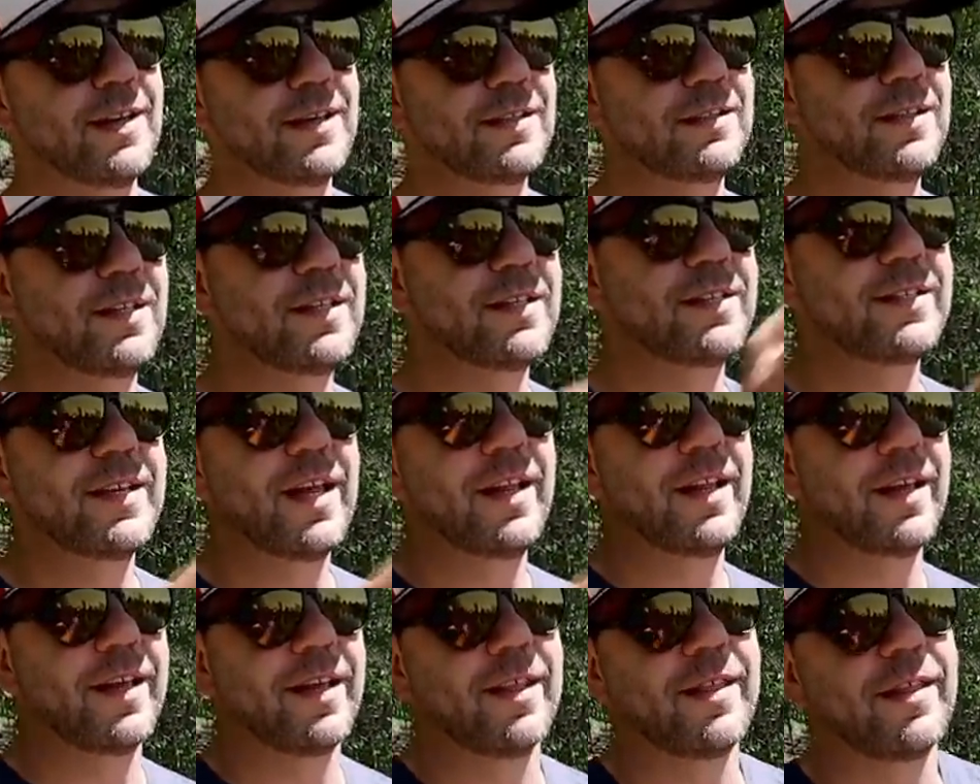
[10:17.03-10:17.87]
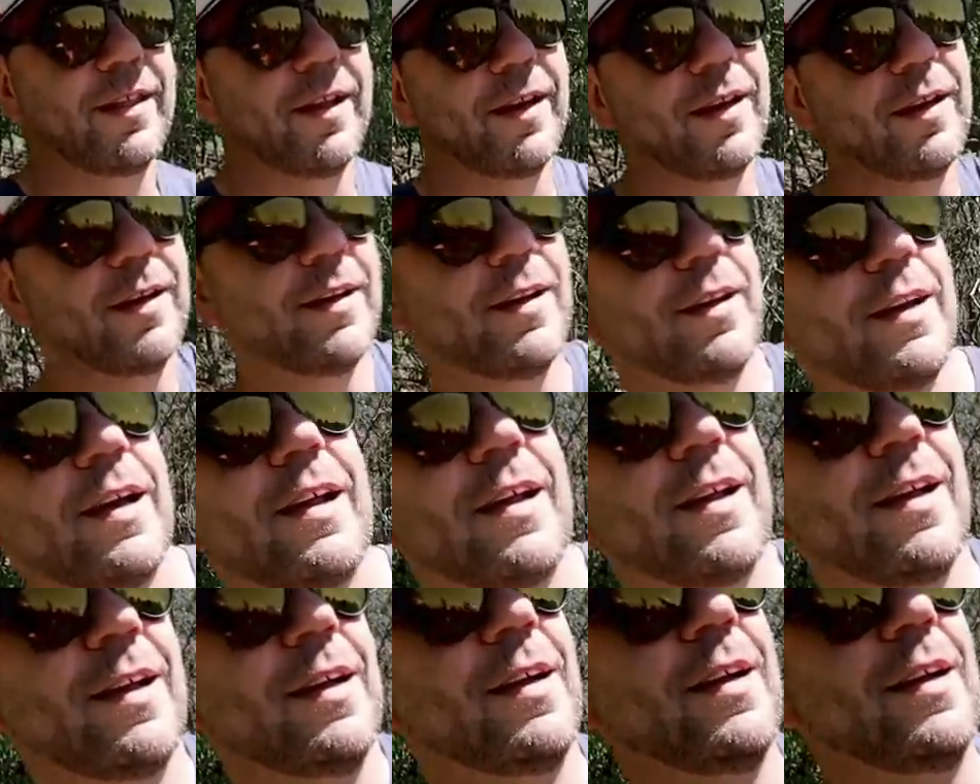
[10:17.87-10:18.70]
It's like a delicate thing. You
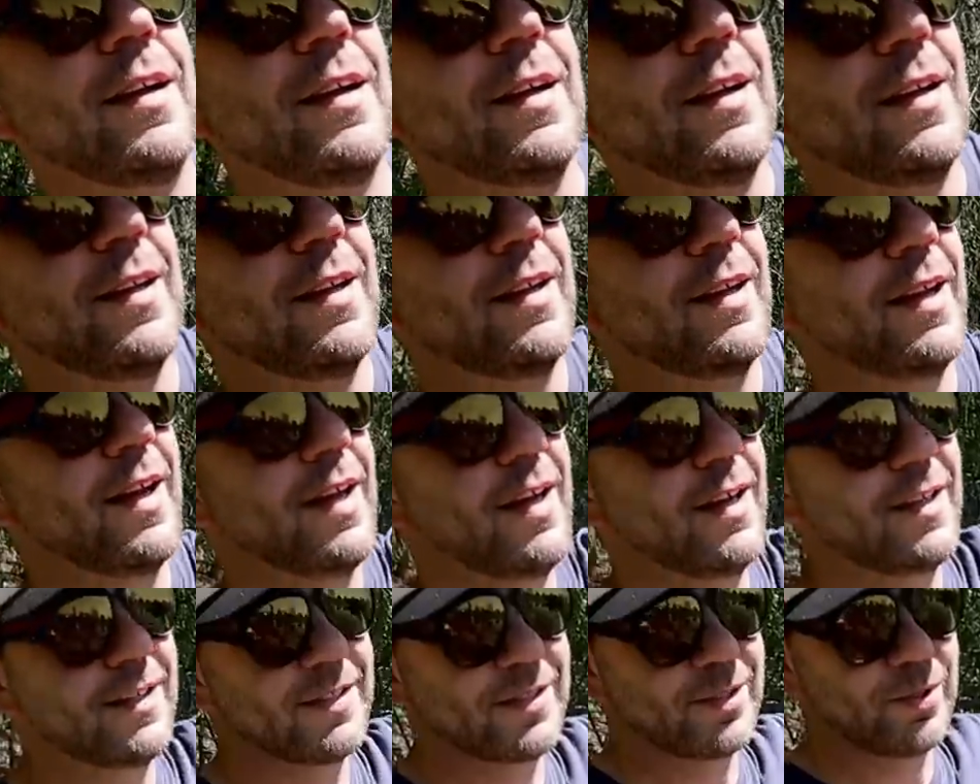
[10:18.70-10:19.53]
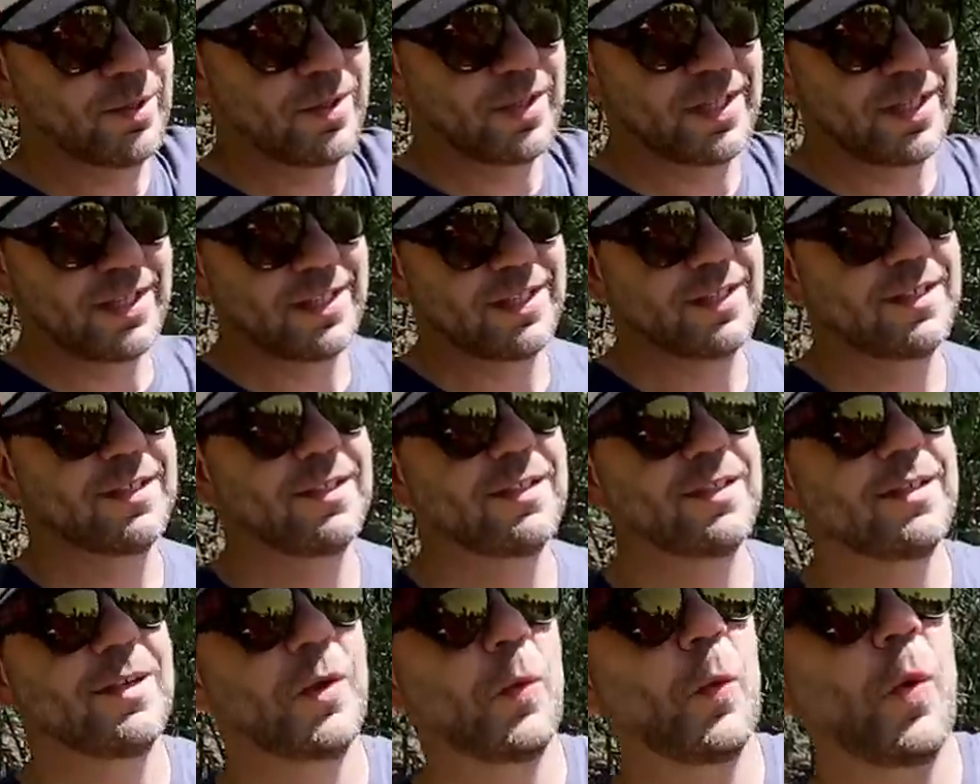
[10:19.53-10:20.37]
gotta just sort of
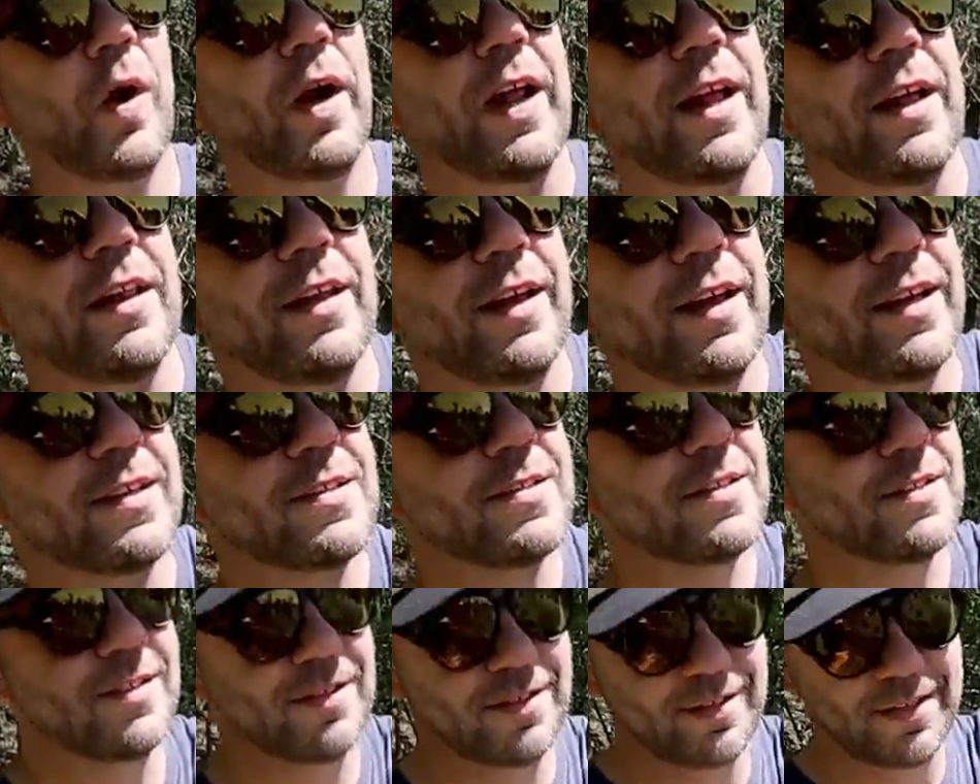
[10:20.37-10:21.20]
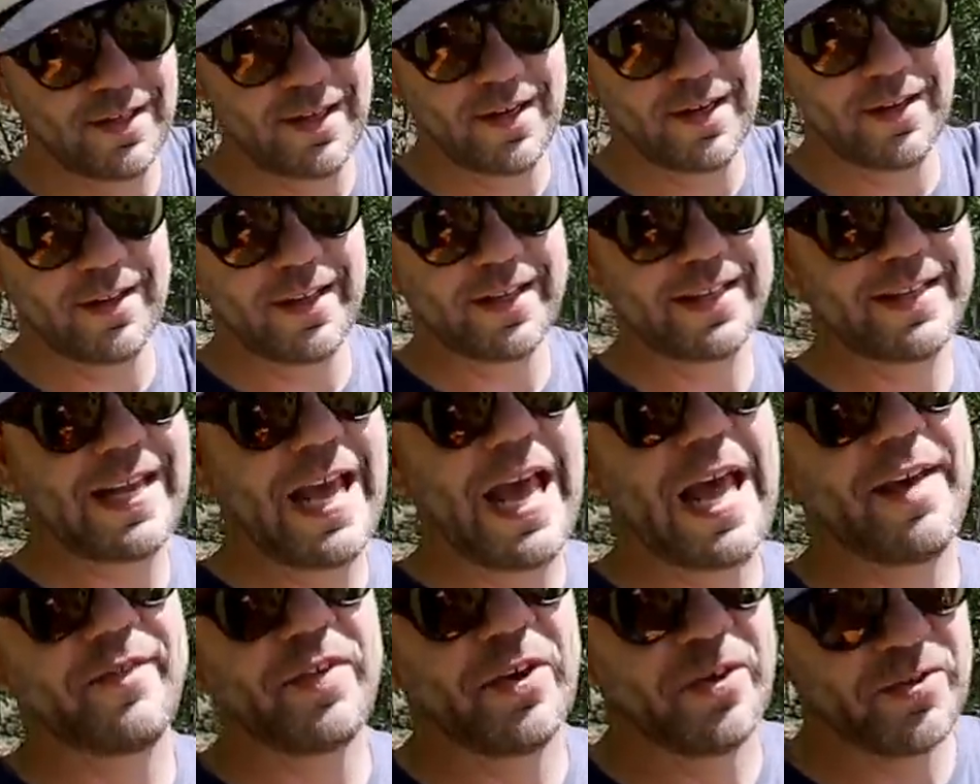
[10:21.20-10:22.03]
work it like it's, I don't know, like
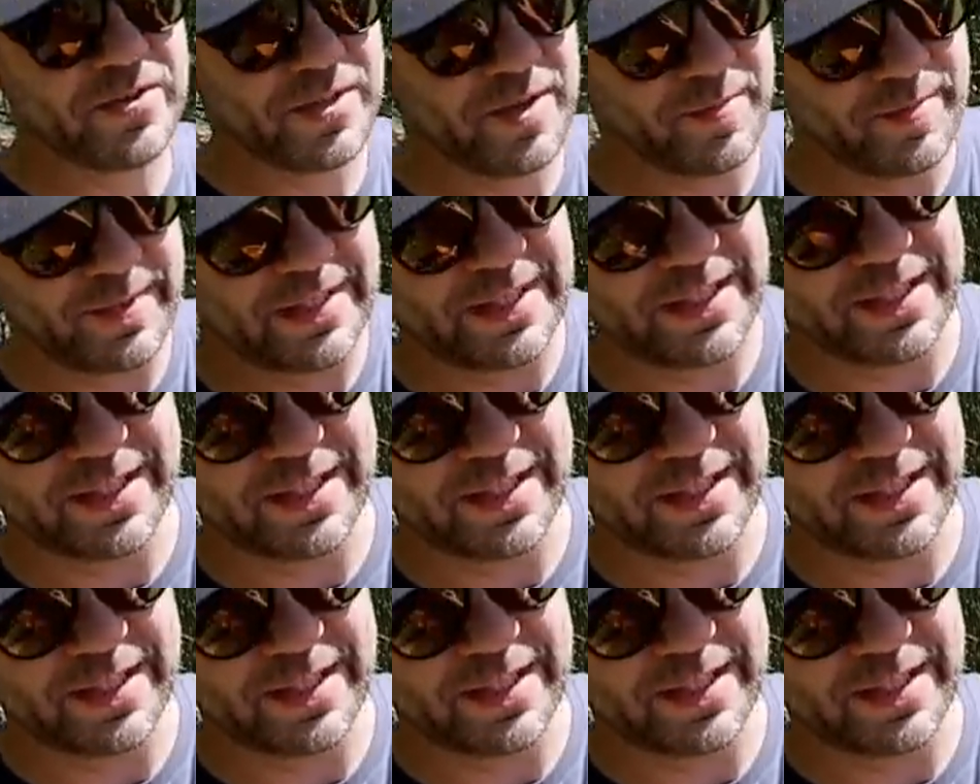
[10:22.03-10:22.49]
taffy or something.